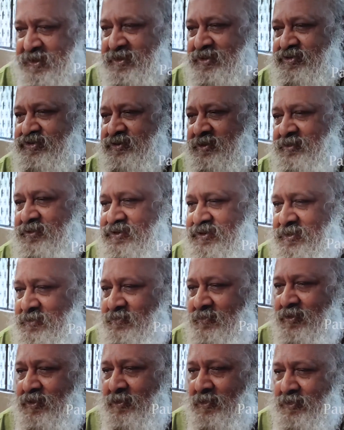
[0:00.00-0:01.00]

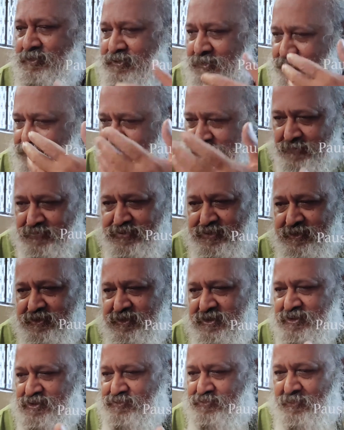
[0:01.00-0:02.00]
incentive, lot of
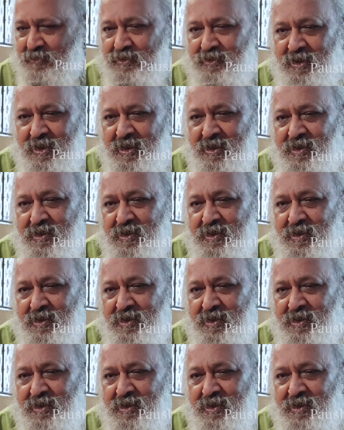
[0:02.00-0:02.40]
subsidies for,